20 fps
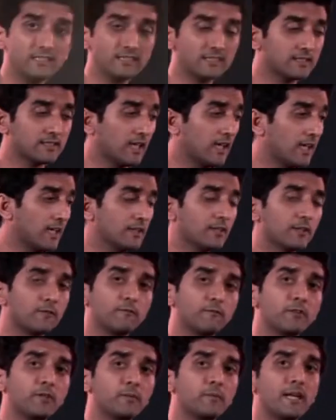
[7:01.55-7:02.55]
the start
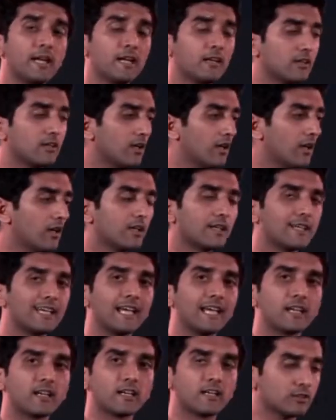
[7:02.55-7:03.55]
we make a
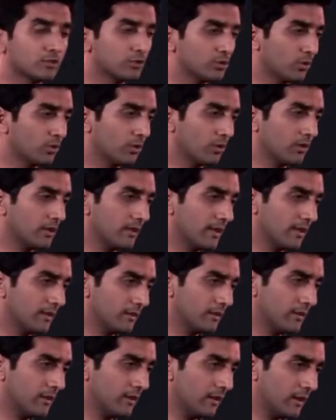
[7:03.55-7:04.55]
kink. So
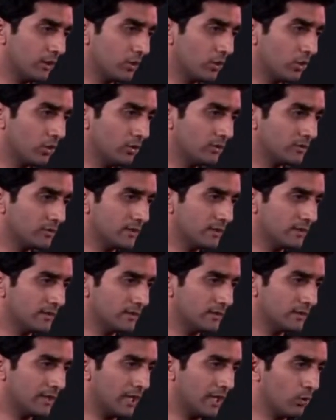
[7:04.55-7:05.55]
here it goes, this
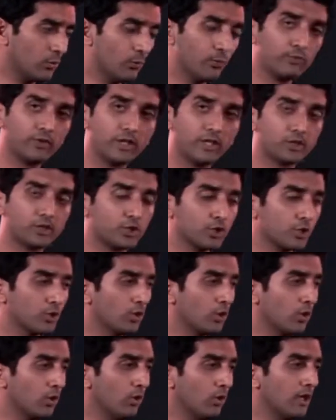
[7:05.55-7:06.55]
is how it should
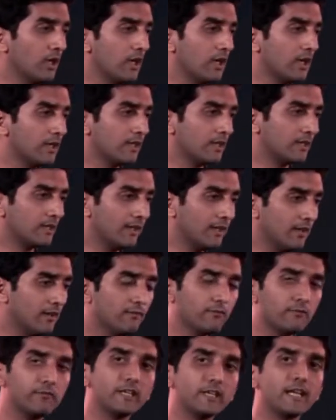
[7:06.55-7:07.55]
go
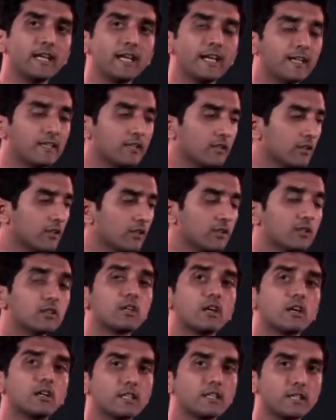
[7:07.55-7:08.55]
till we hit
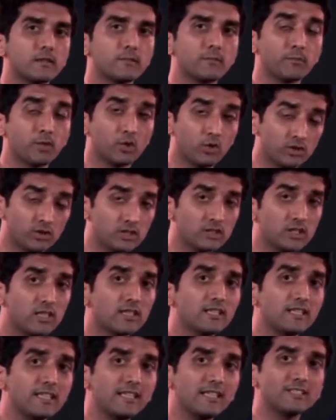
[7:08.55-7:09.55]
30, because
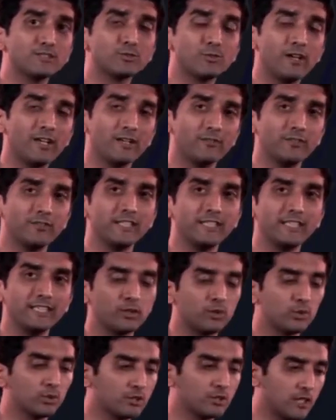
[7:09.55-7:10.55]
30 is where we
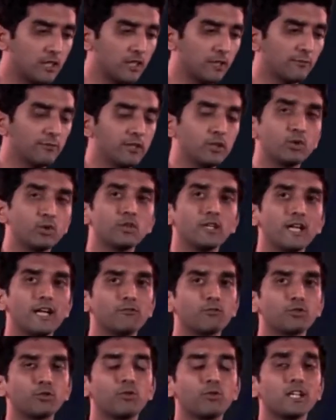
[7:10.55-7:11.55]
need to start. We don't
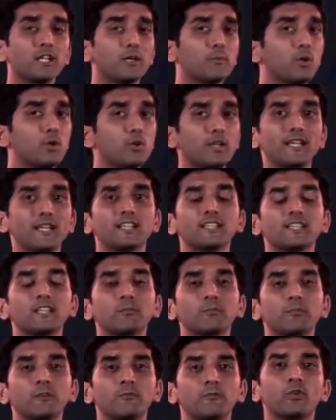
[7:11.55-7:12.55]
have to worry about
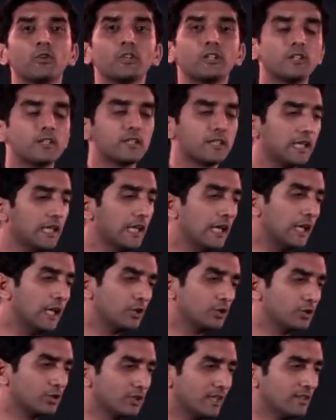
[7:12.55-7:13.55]
anything before 30,
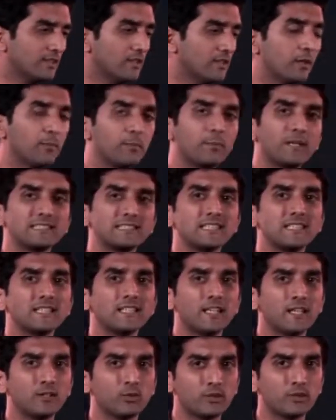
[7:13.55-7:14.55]
so just represent
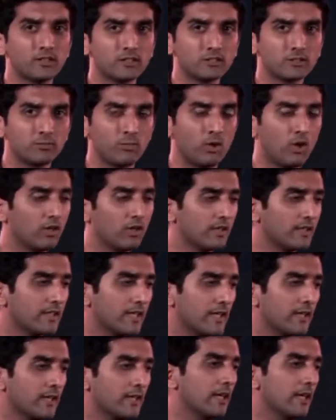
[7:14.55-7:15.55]
it with a small
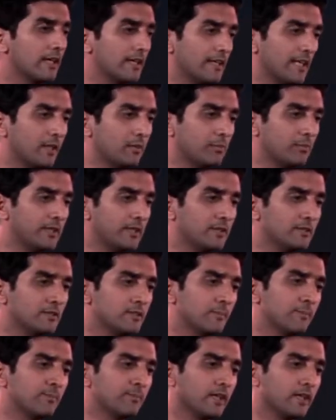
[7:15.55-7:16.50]
kink. That means